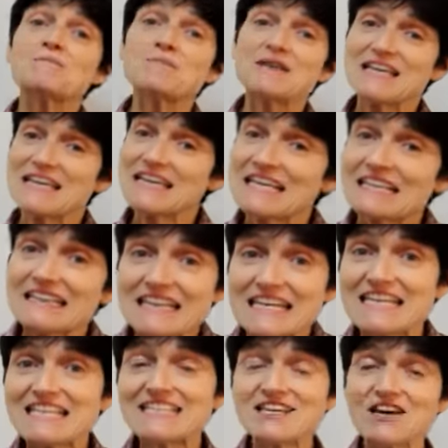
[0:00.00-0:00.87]
being a
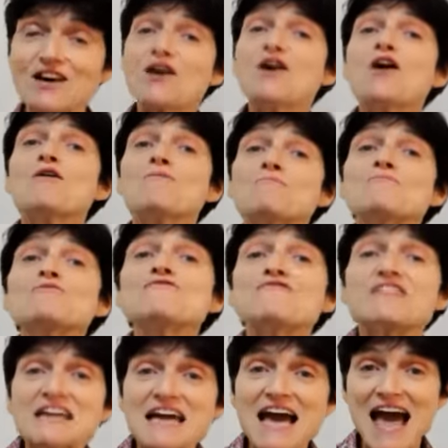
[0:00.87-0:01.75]
leader,
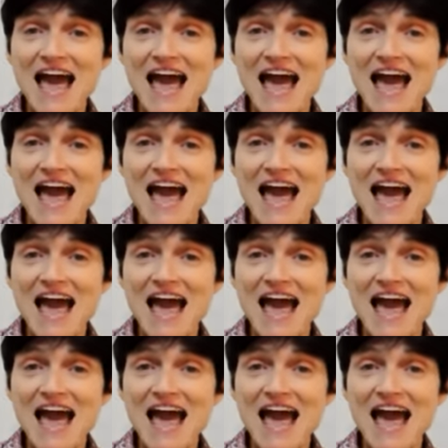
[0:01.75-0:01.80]
moving